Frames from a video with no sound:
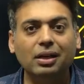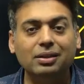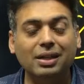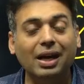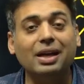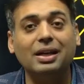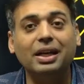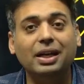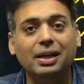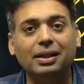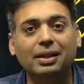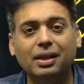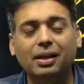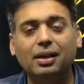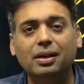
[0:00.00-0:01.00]
They are
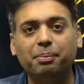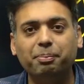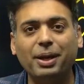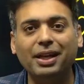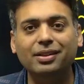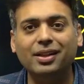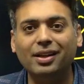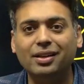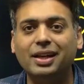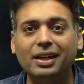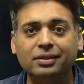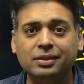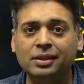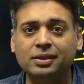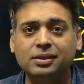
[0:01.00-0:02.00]
legal. They are paying their
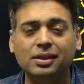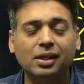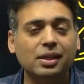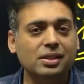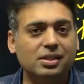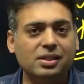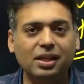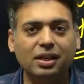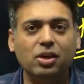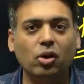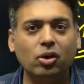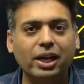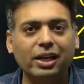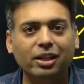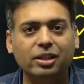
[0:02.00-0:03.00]
taxes. still
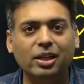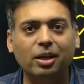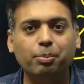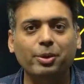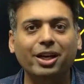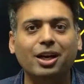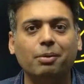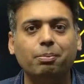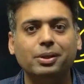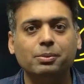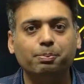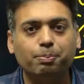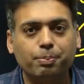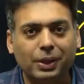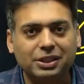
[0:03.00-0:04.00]
not getting their PR,
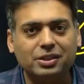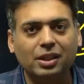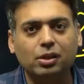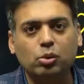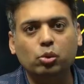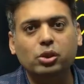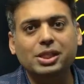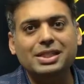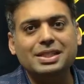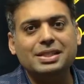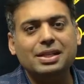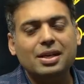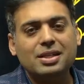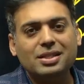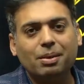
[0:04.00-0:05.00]
but person who
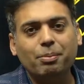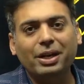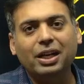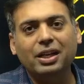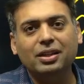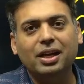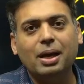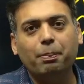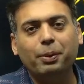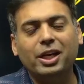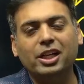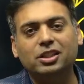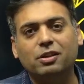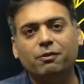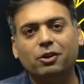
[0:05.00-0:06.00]
is submitting the
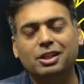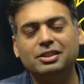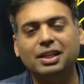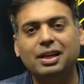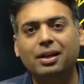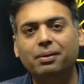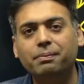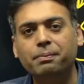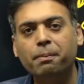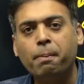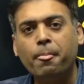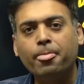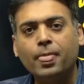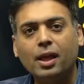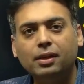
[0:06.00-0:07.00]
application for asylum,
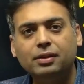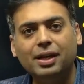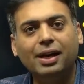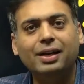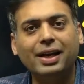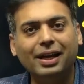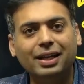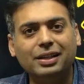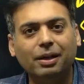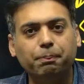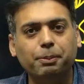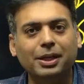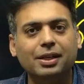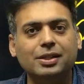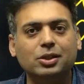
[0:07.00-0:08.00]
they are getting the
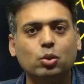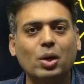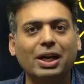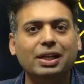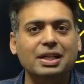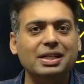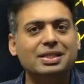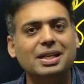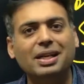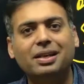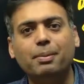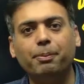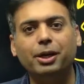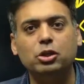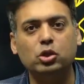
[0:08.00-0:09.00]
PRs quite easily
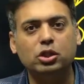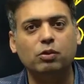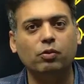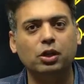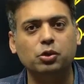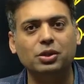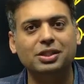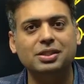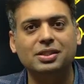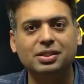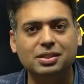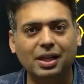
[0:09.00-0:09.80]
compared to someone who is